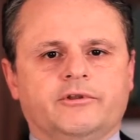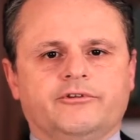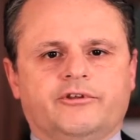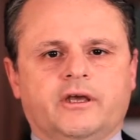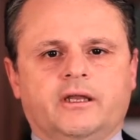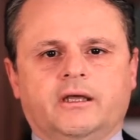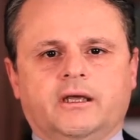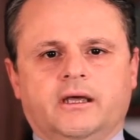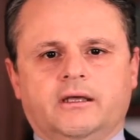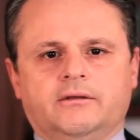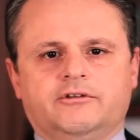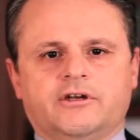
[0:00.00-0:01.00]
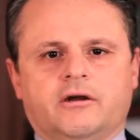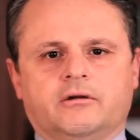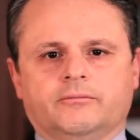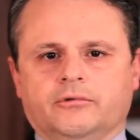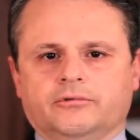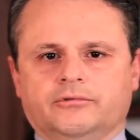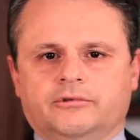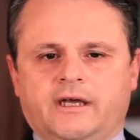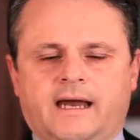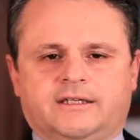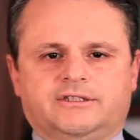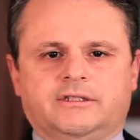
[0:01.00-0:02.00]
is getting a charitable
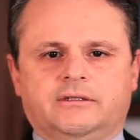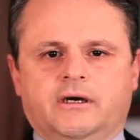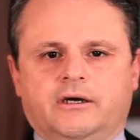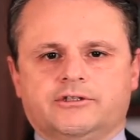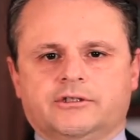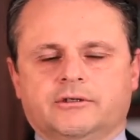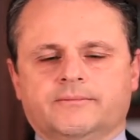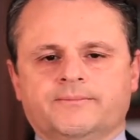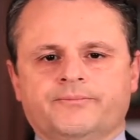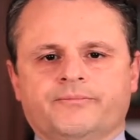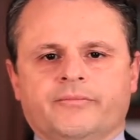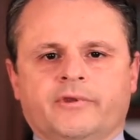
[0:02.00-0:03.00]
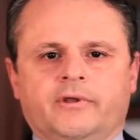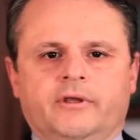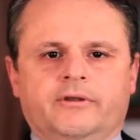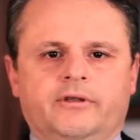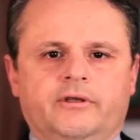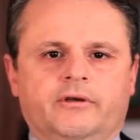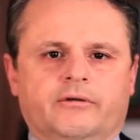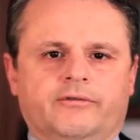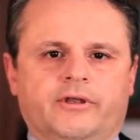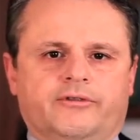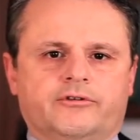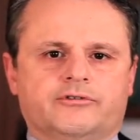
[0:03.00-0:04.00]
tax deduction in the year
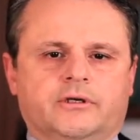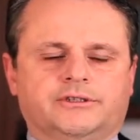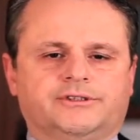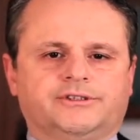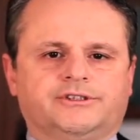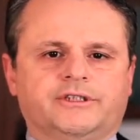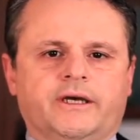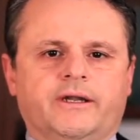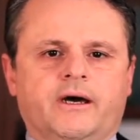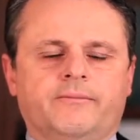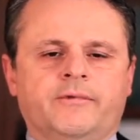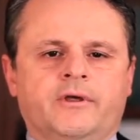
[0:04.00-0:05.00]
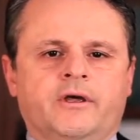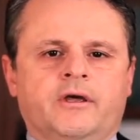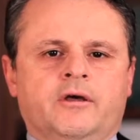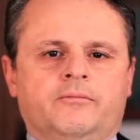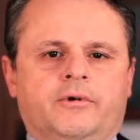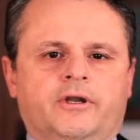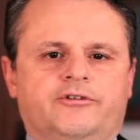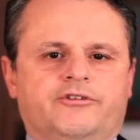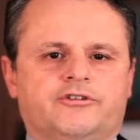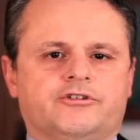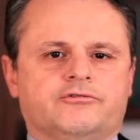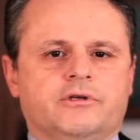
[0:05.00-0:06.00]
that the trust is set up. But it's a
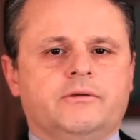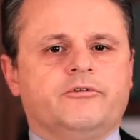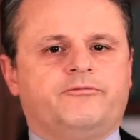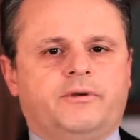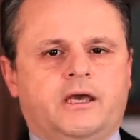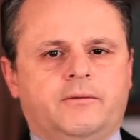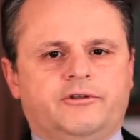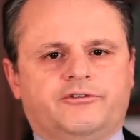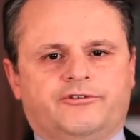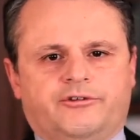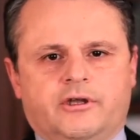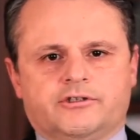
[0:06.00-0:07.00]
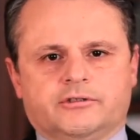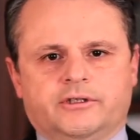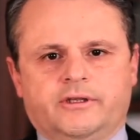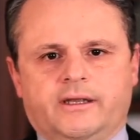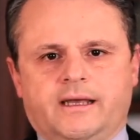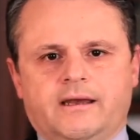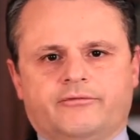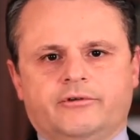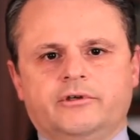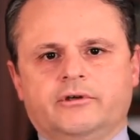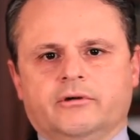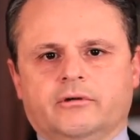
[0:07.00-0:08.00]
stream of payments essentially that
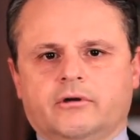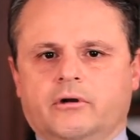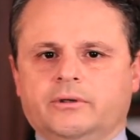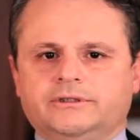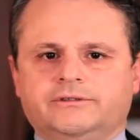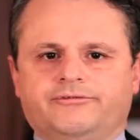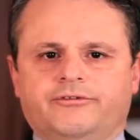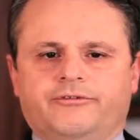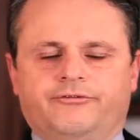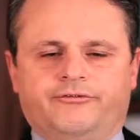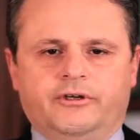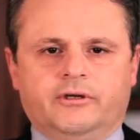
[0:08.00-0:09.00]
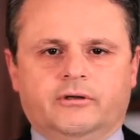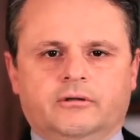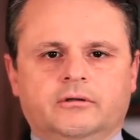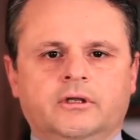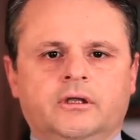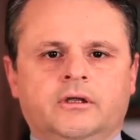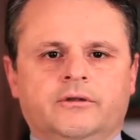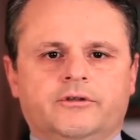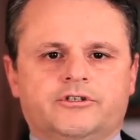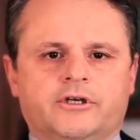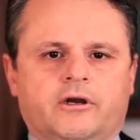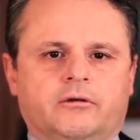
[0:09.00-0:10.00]
every year are going to fulfill the
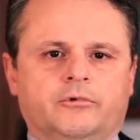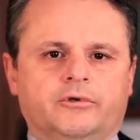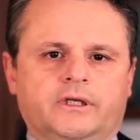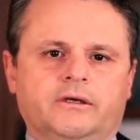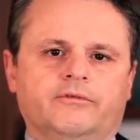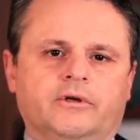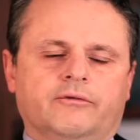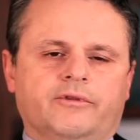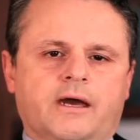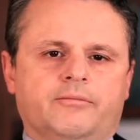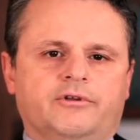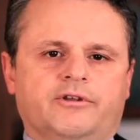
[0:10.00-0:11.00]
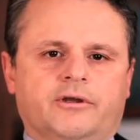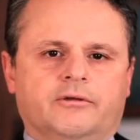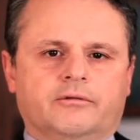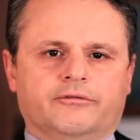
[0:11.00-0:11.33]
charitable giving of that particular